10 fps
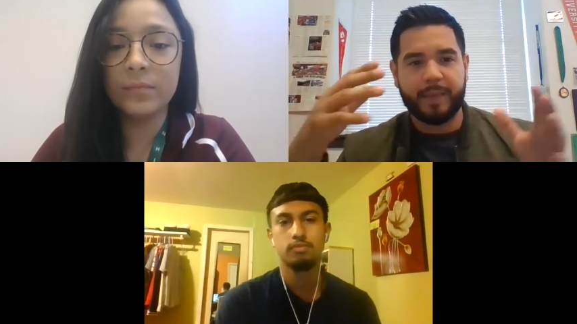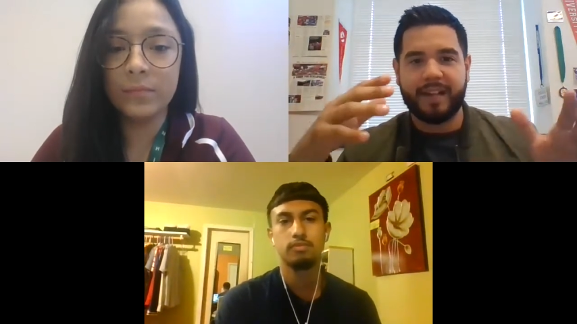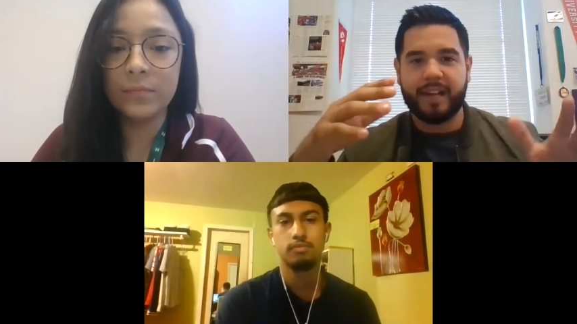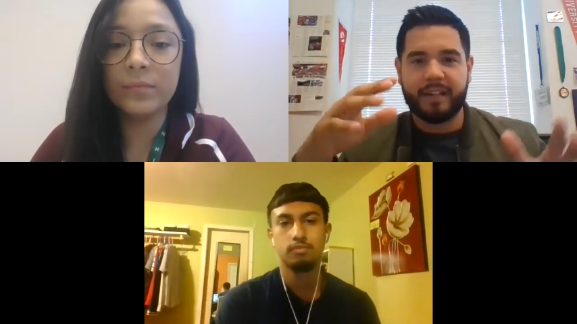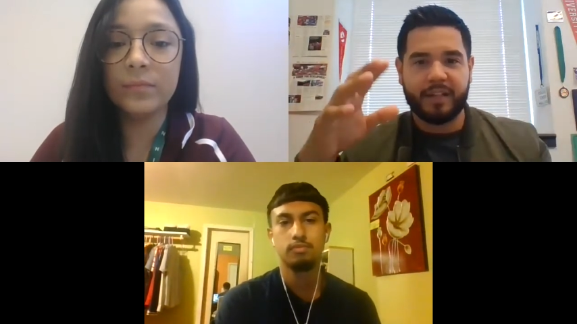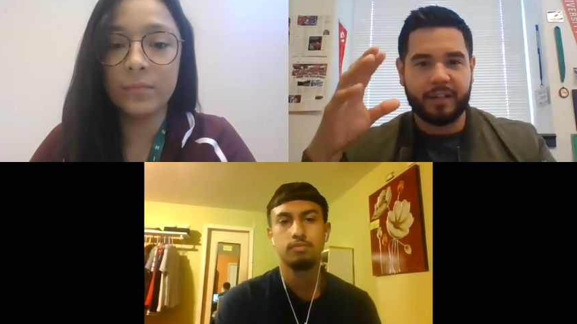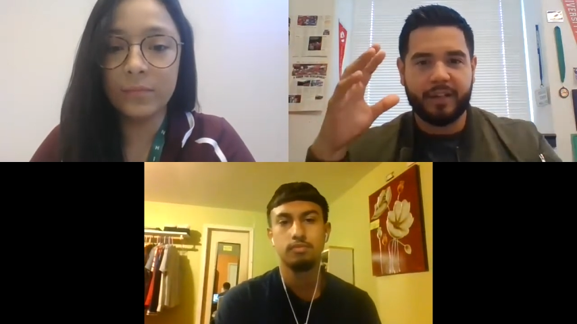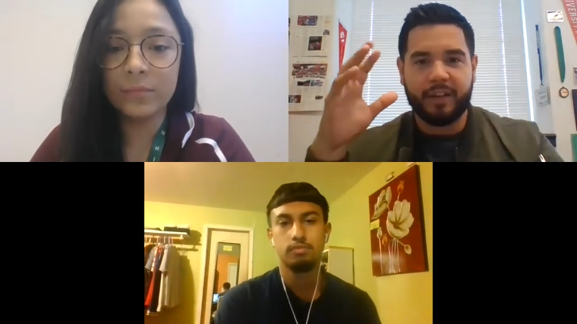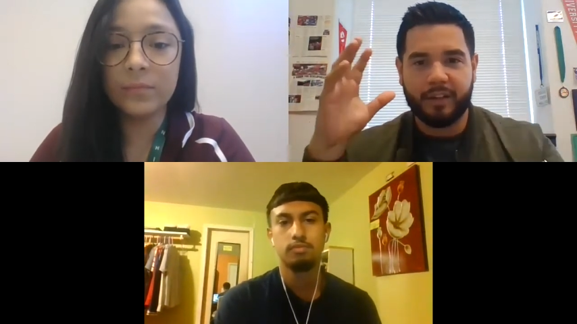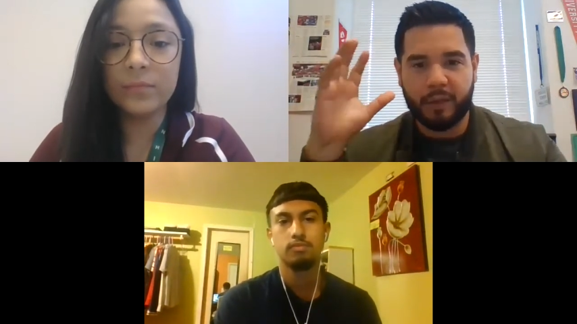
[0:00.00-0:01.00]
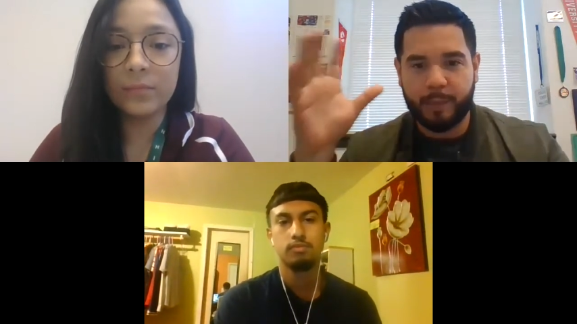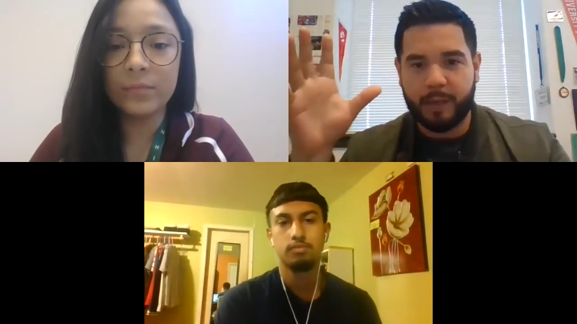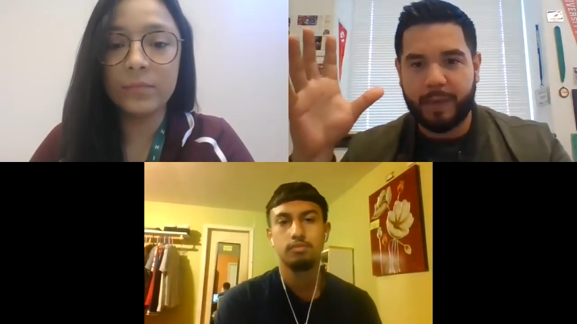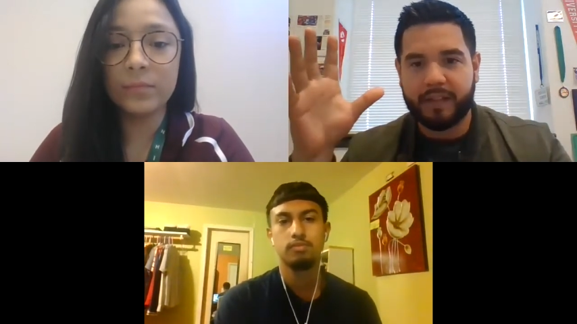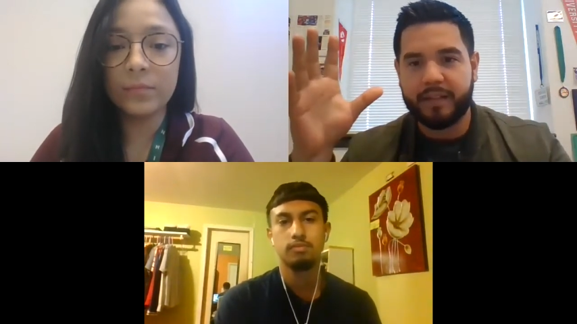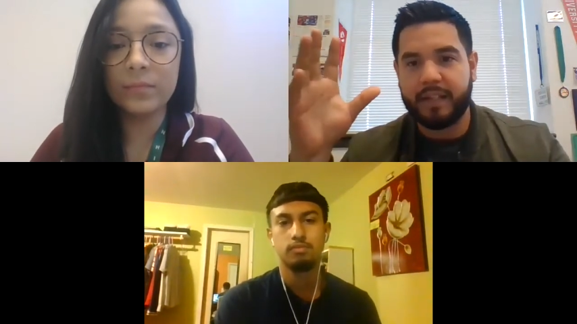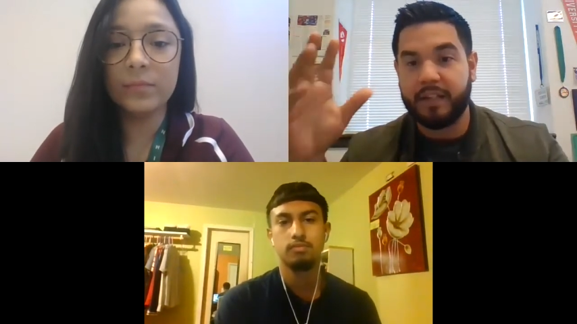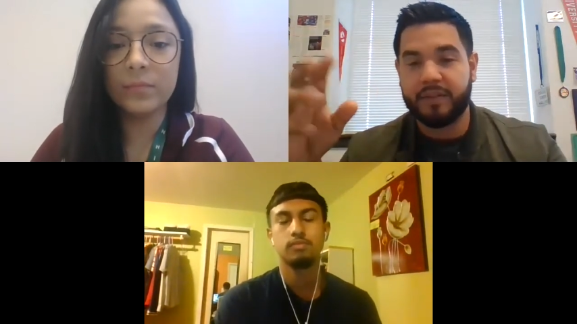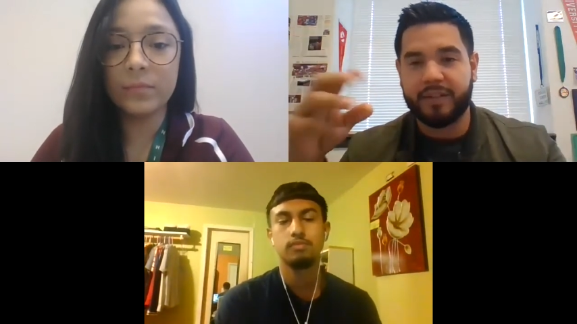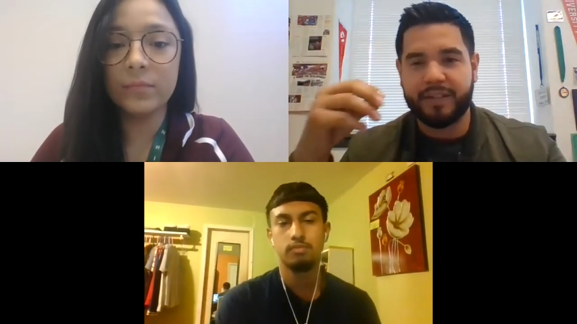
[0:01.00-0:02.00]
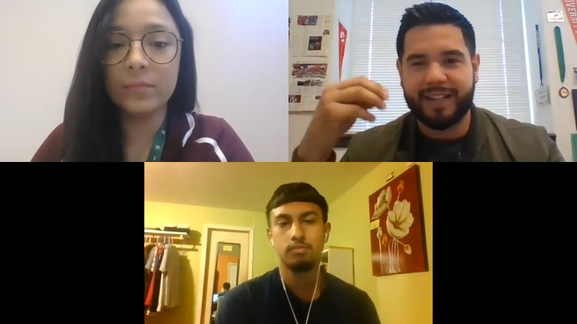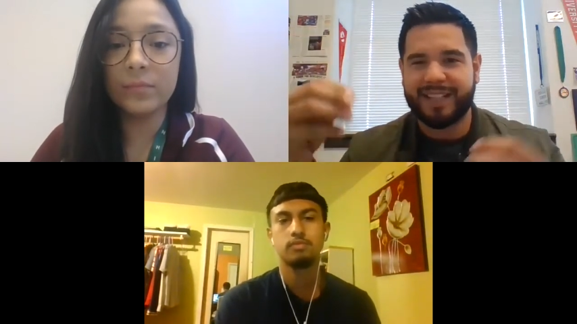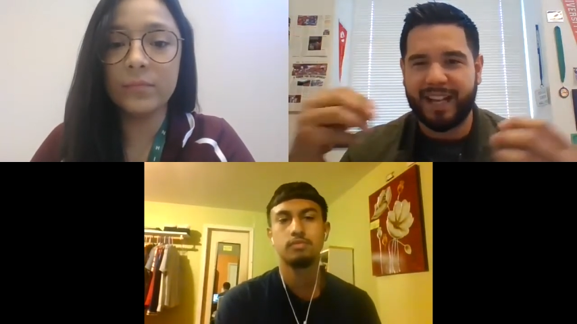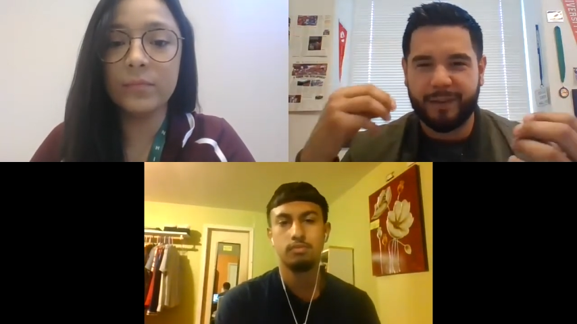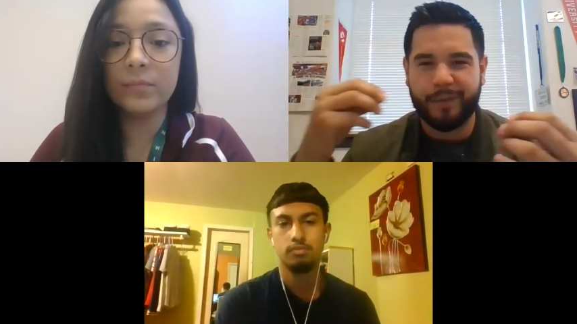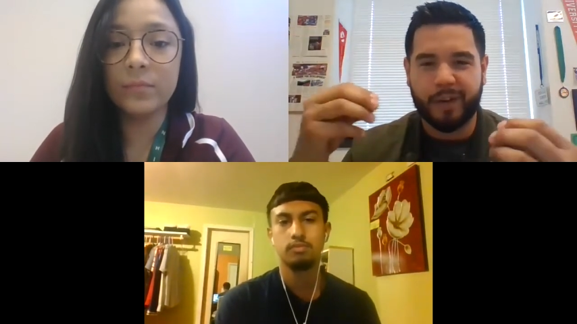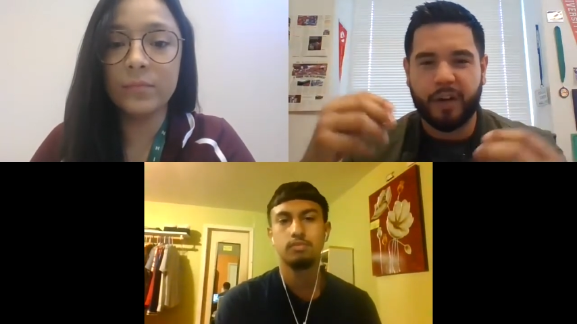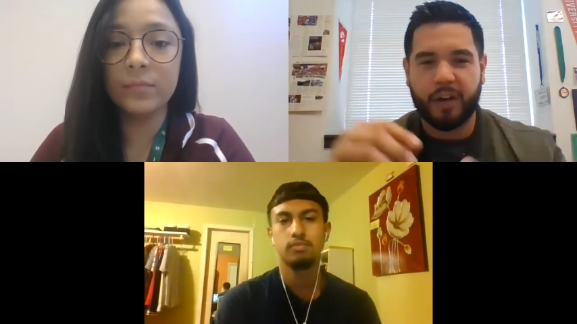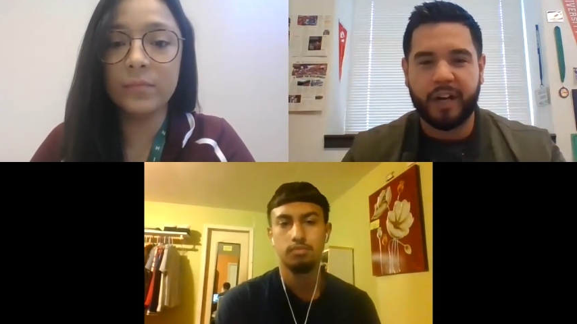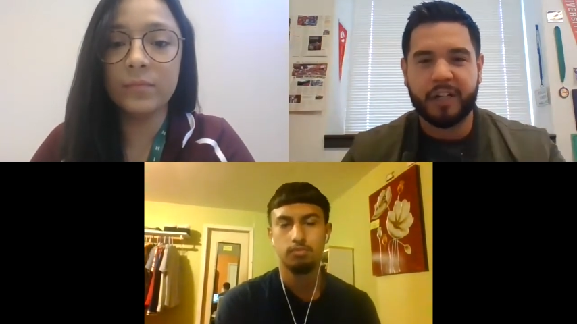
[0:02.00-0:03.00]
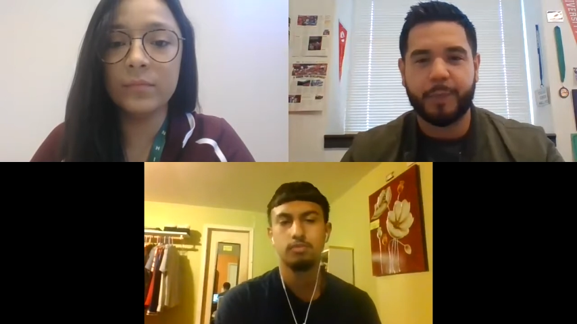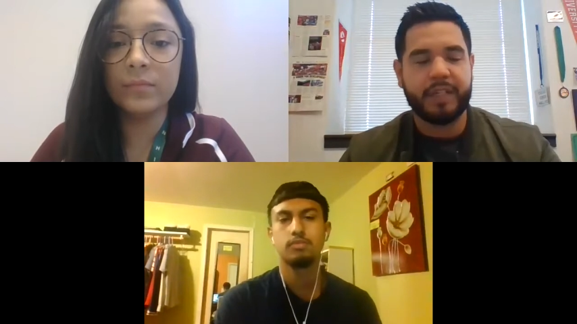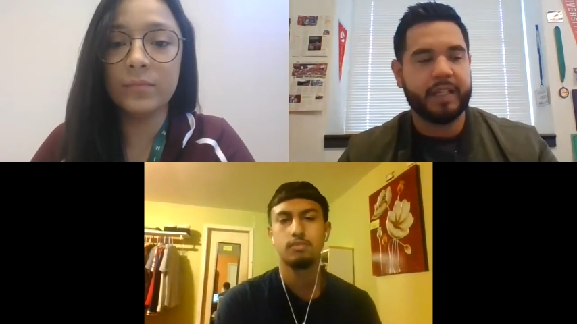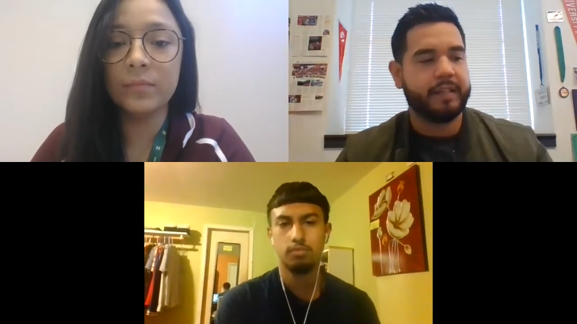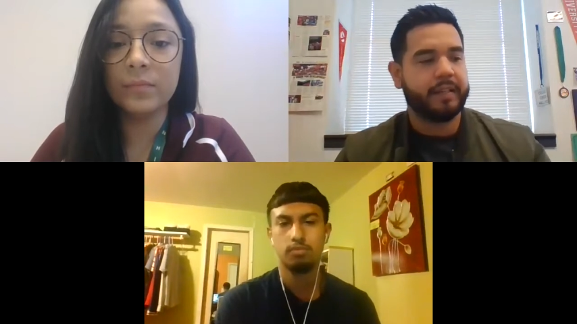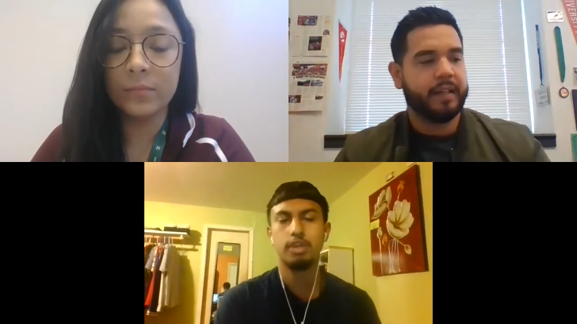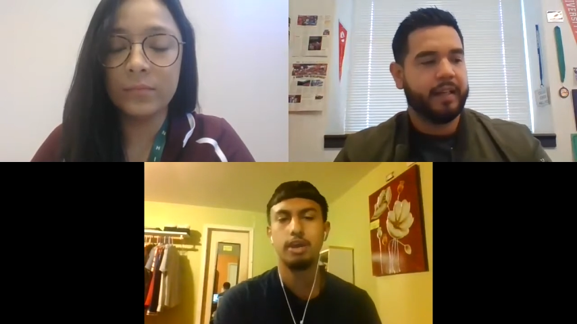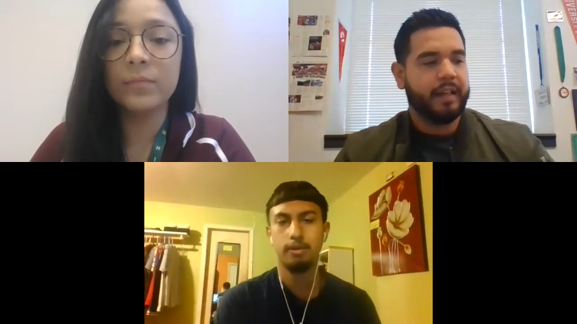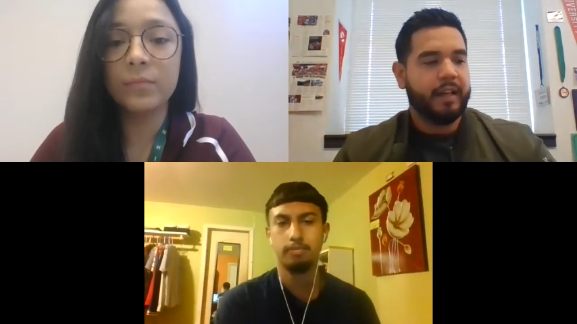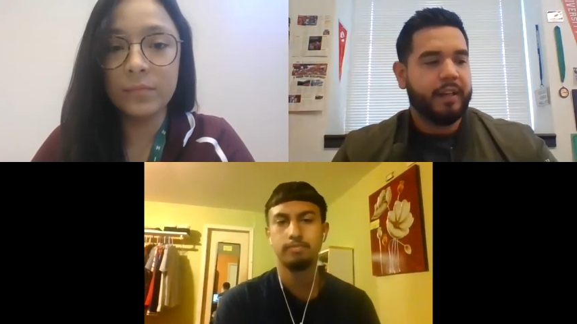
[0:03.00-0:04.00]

Speaker 1: And Miss Lara is going to talk a little bit about the seniors since that's kind of our, our expertise. Yeah.